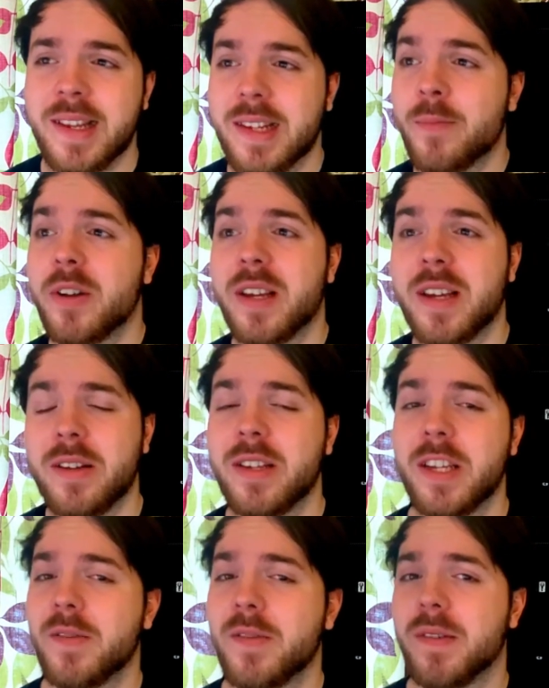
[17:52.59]
I'm going to
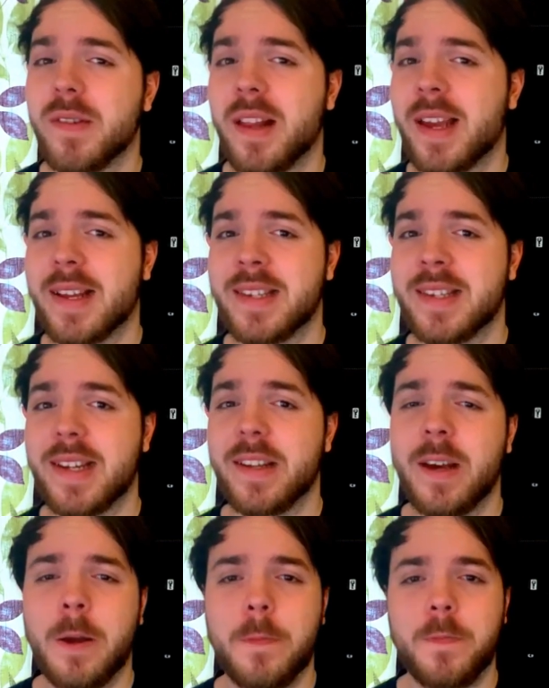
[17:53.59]
continue doing it like I said.
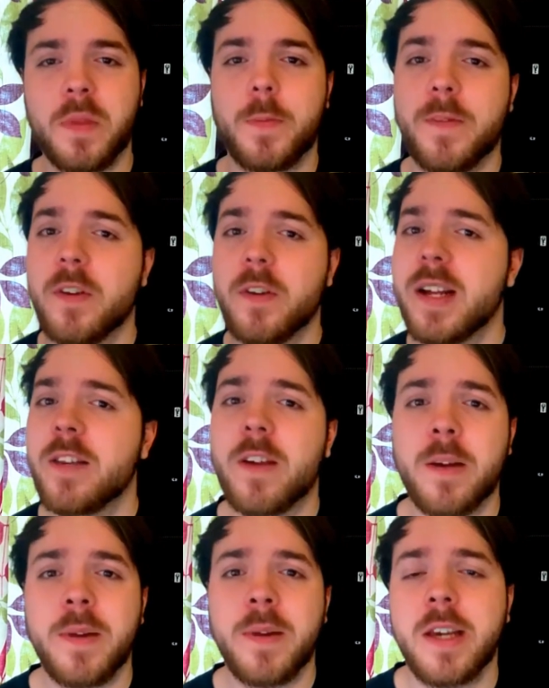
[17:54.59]
But if you've got any
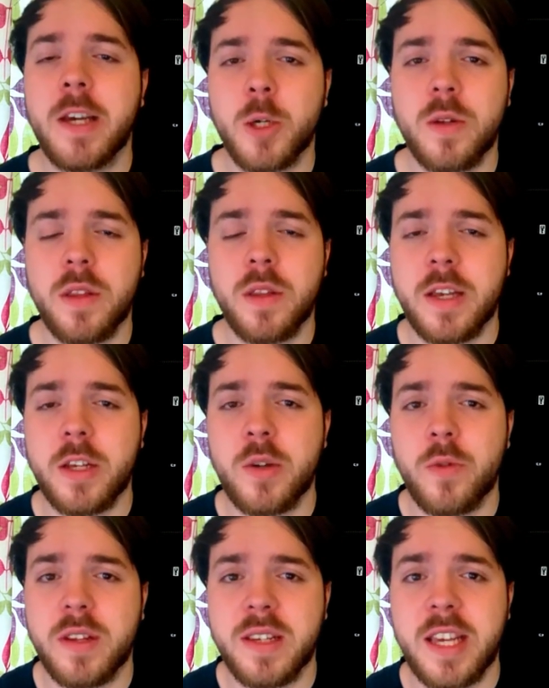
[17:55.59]
recommendation of things you
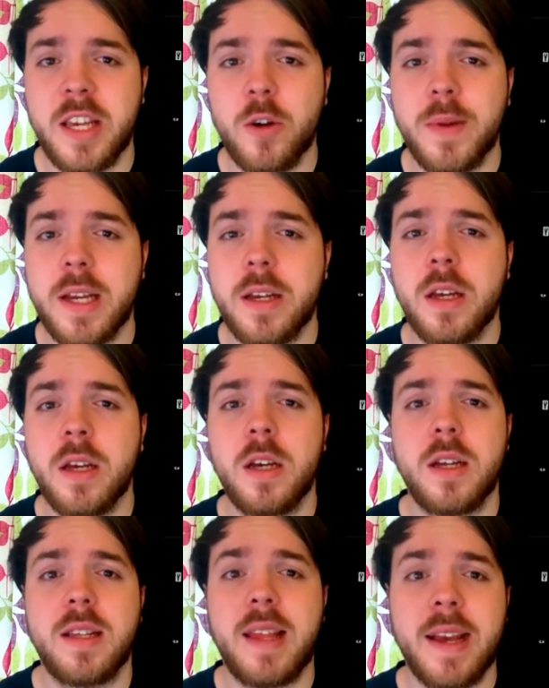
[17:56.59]
want to see coming
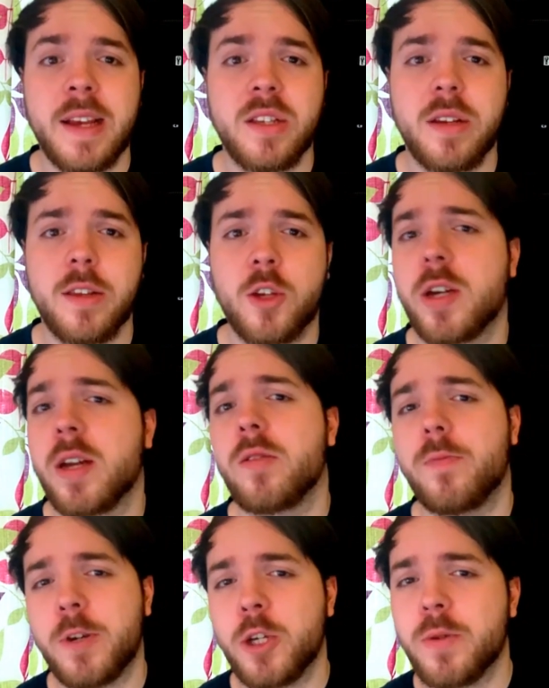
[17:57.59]
next on the channel,
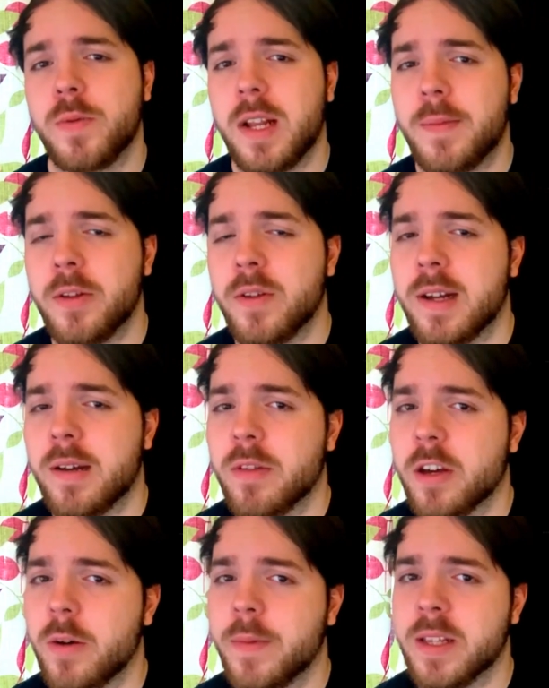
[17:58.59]
be sure to let me know down in the
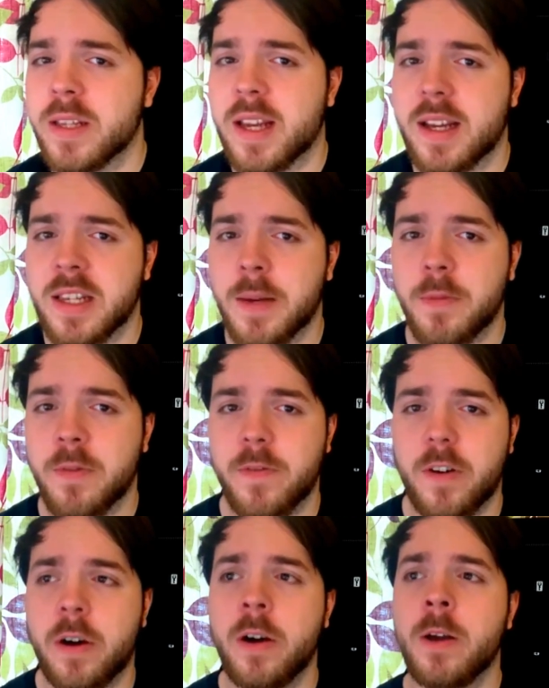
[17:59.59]
comments like I said
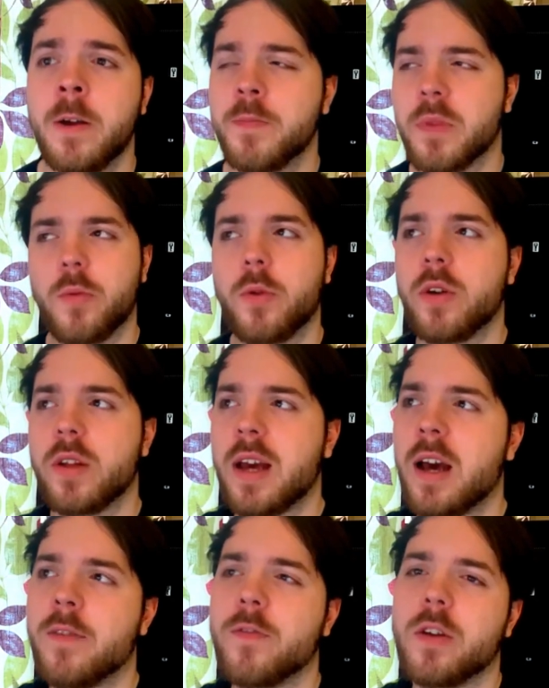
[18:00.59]
before. We're going to
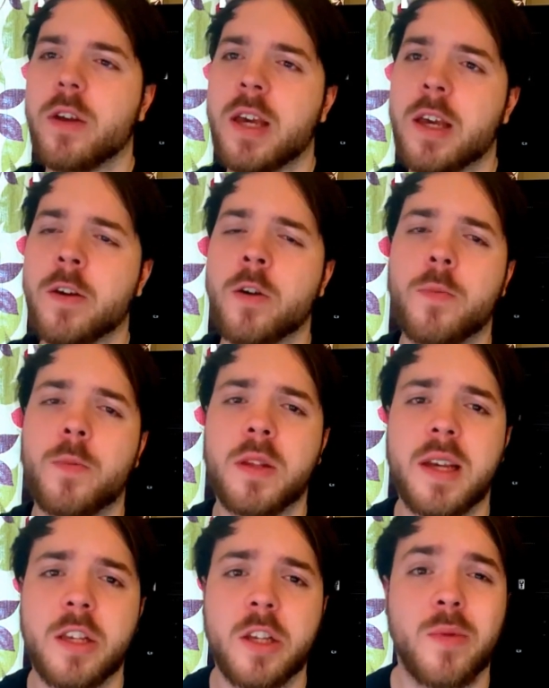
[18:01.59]
have a couple
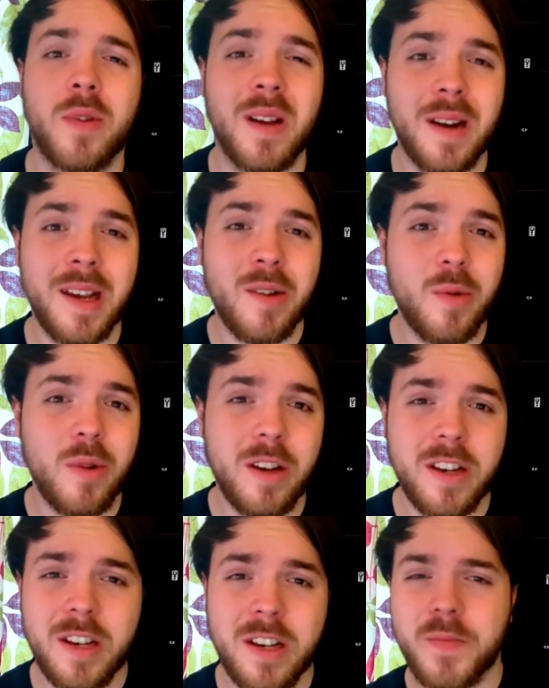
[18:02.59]
days doing
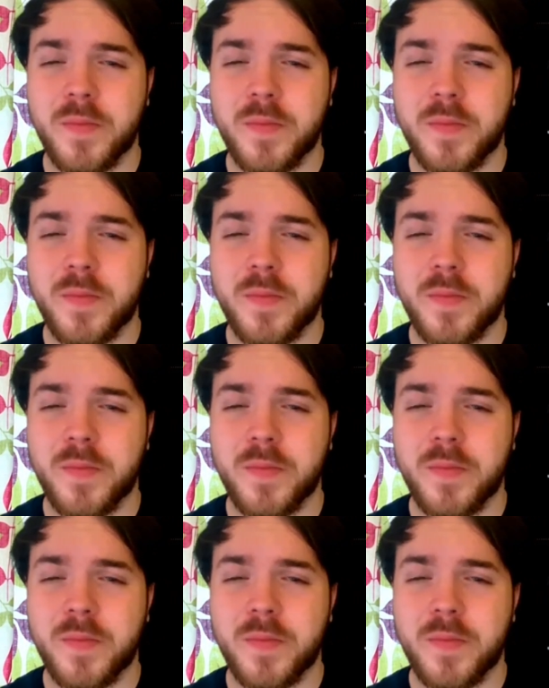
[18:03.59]
ClickWorker.